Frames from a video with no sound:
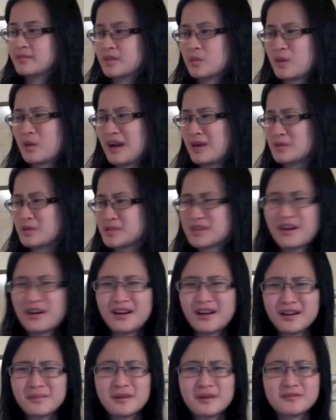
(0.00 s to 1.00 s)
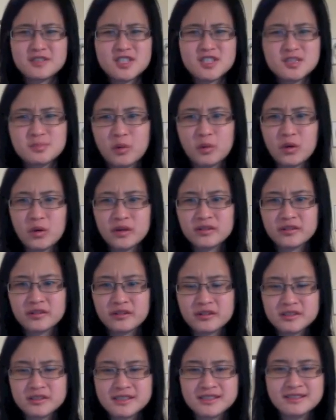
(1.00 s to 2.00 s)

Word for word: Wow, talk about spoilers.